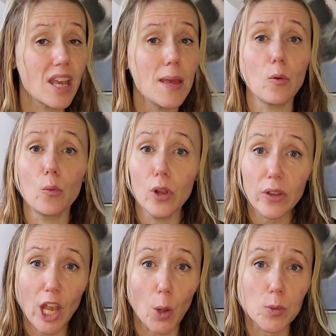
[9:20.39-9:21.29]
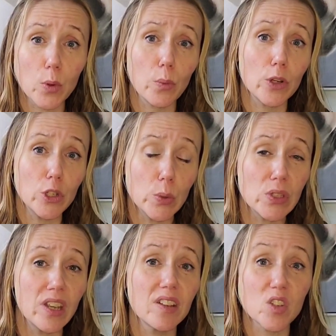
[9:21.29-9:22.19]
it really helps with
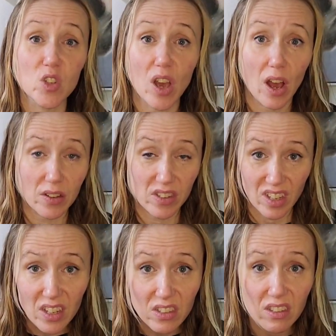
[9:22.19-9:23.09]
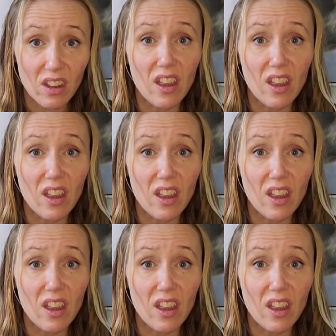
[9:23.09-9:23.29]
reducing cysts.